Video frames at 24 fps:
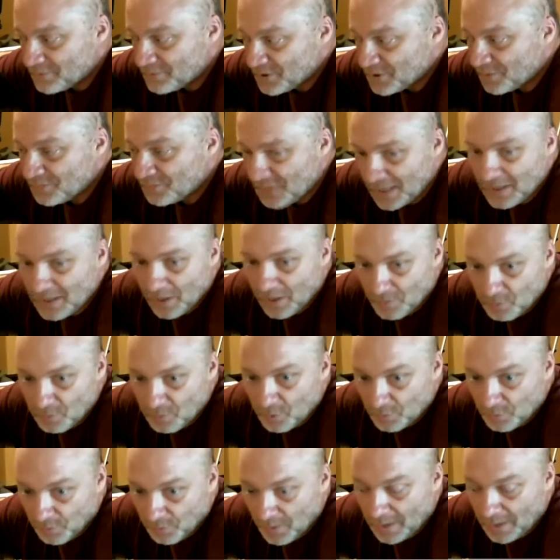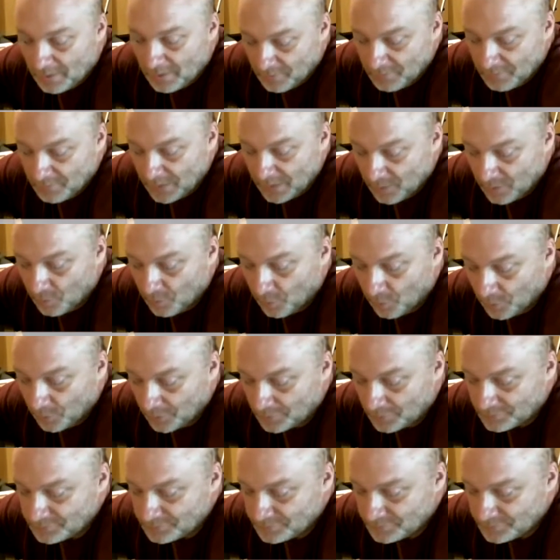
someday I would rather be at work